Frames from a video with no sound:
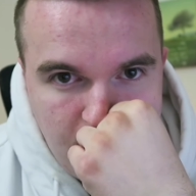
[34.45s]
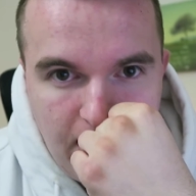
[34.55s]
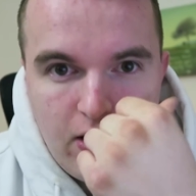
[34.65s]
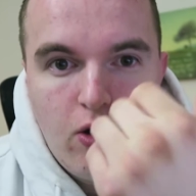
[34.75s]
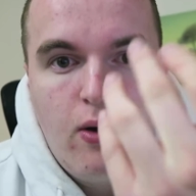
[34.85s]

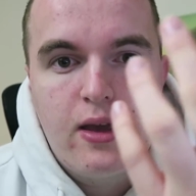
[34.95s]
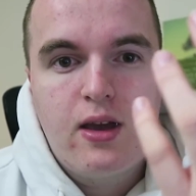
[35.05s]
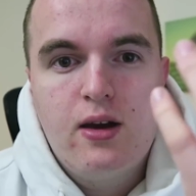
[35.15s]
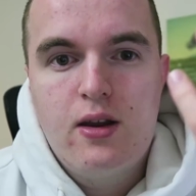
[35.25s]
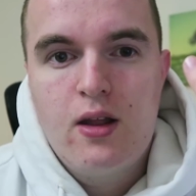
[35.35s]
I know I
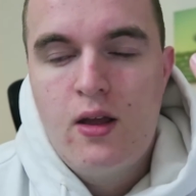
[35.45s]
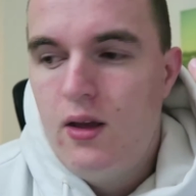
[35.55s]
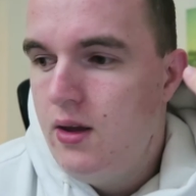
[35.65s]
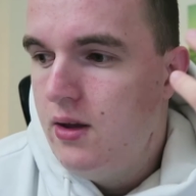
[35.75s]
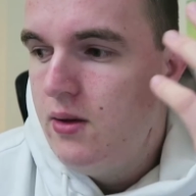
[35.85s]
could
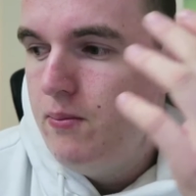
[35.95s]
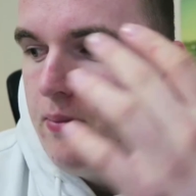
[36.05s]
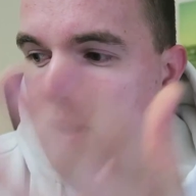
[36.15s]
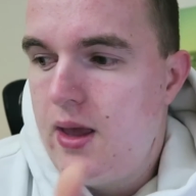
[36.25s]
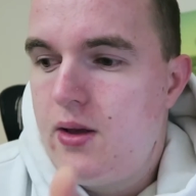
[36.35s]

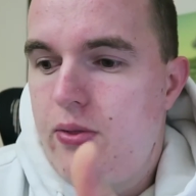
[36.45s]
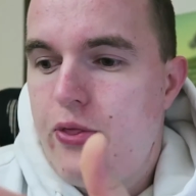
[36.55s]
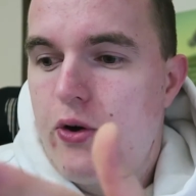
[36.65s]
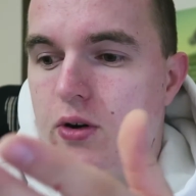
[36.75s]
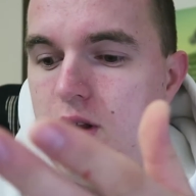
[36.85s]
make
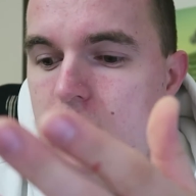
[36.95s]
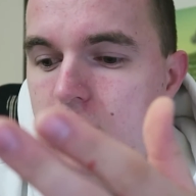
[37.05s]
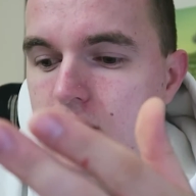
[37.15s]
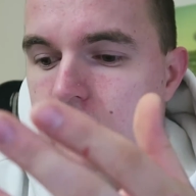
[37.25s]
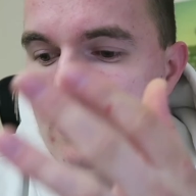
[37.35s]
30